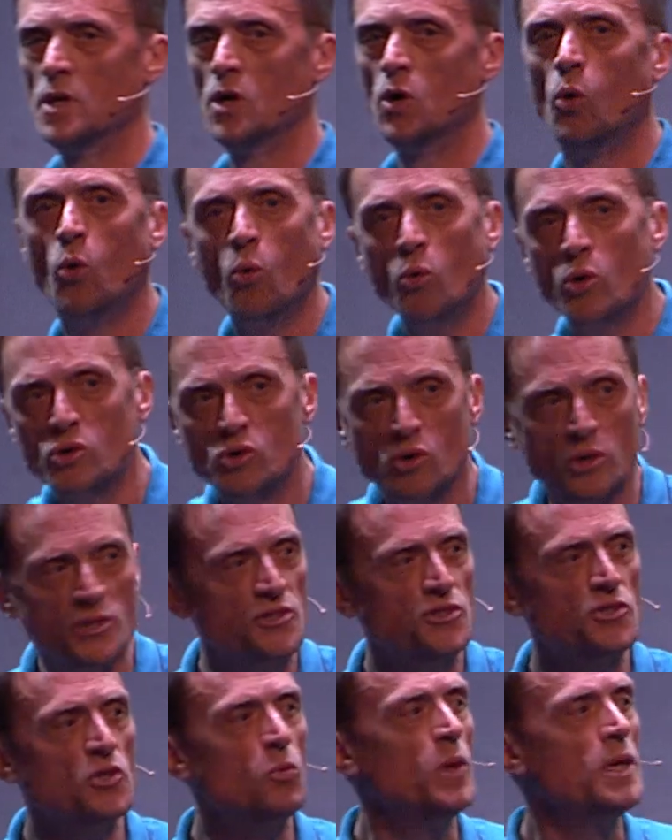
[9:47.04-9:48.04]
All
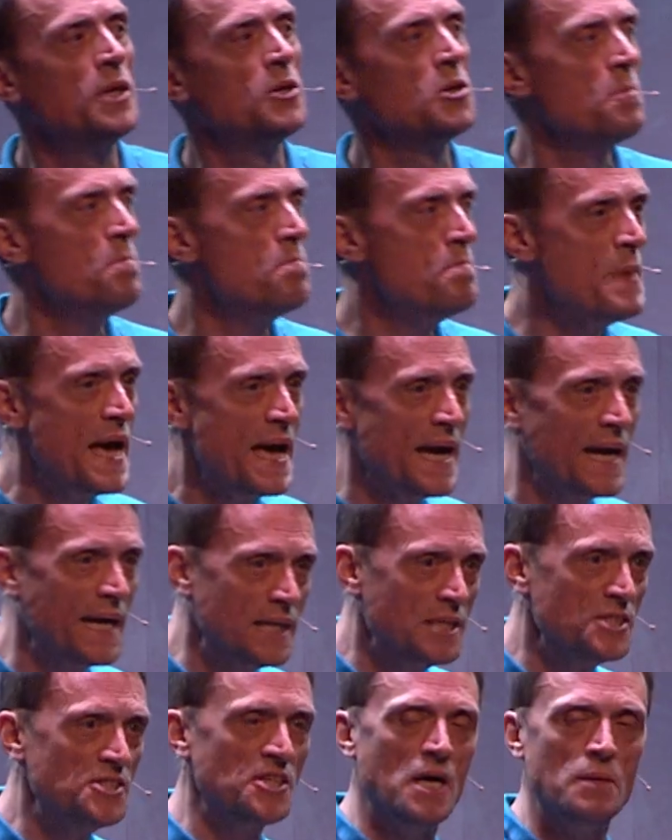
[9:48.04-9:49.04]
across the world,
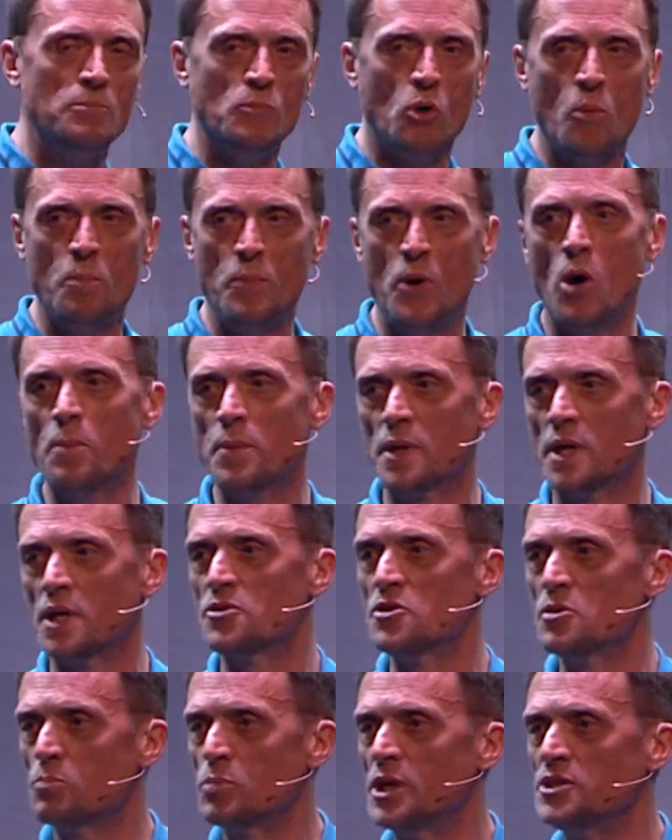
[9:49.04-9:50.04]
mayors are more popular
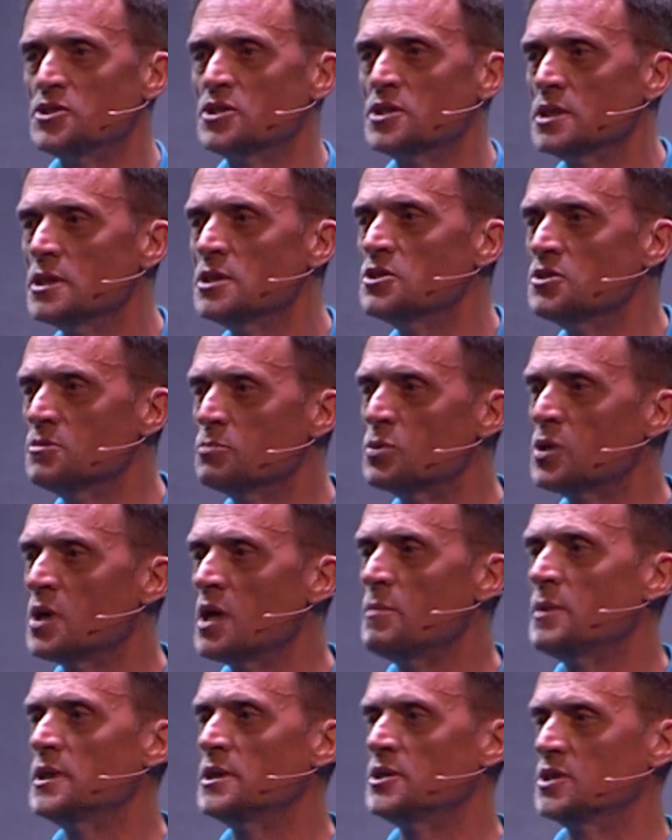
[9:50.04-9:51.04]
than presidents and
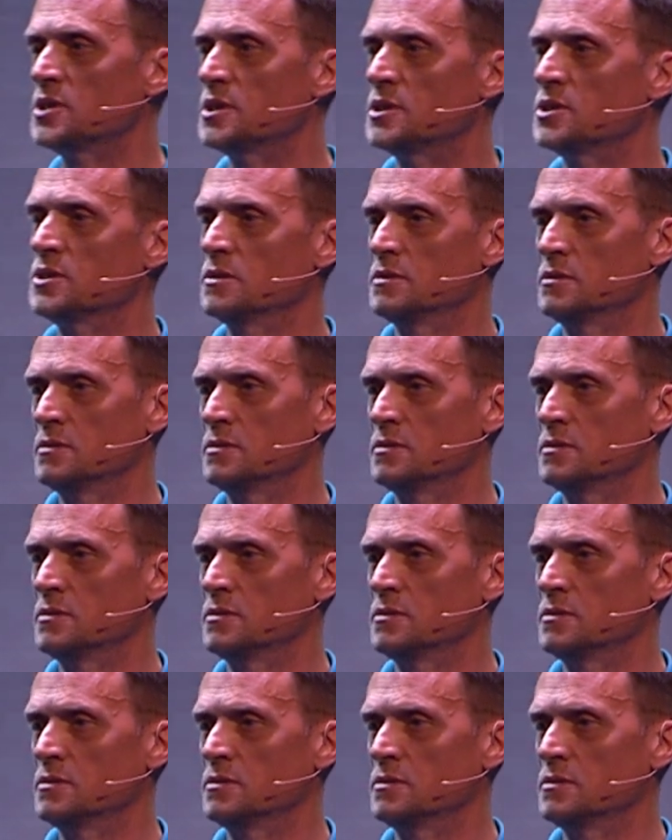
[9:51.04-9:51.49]
prime ministers.